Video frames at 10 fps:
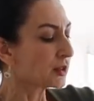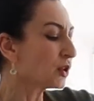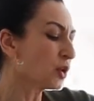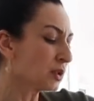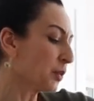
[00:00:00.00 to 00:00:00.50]

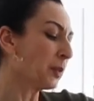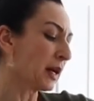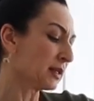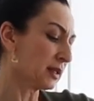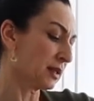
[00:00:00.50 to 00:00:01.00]
Don't
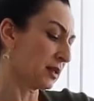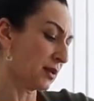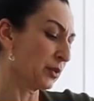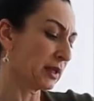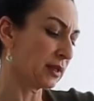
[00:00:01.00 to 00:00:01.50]
bother
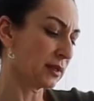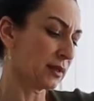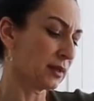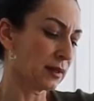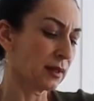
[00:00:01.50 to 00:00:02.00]
with
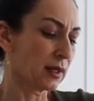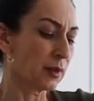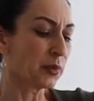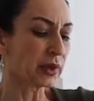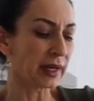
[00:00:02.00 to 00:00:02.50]

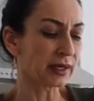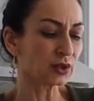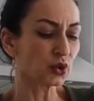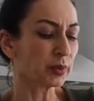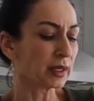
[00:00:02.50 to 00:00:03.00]
meringue
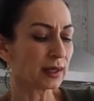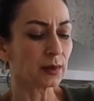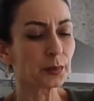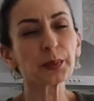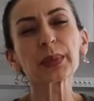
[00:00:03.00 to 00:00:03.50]
to be
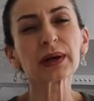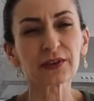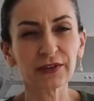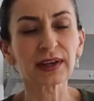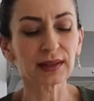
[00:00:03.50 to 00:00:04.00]

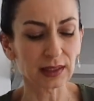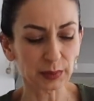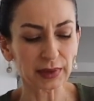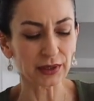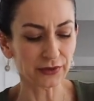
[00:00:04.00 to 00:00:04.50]
perfectly
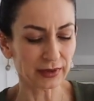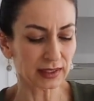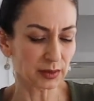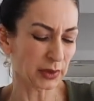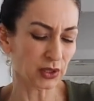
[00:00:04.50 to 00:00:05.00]

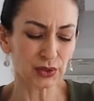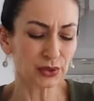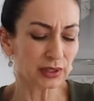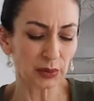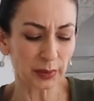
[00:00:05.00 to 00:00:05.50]
perfect because you're
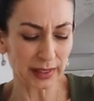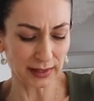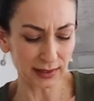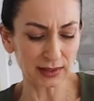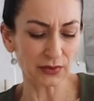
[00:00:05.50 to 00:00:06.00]
gonna
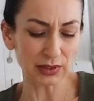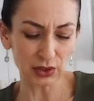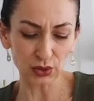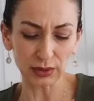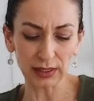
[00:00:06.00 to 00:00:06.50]
bake it.
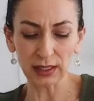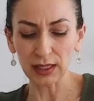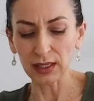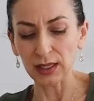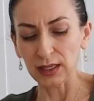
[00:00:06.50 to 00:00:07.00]
Eventually
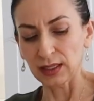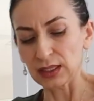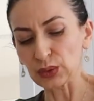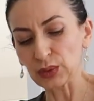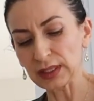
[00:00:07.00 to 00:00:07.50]

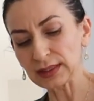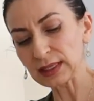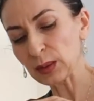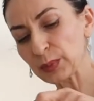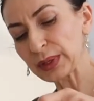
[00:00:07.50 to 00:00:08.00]
it will end
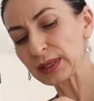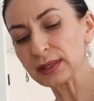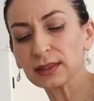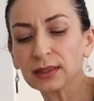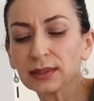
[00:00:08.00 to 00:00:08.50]
up being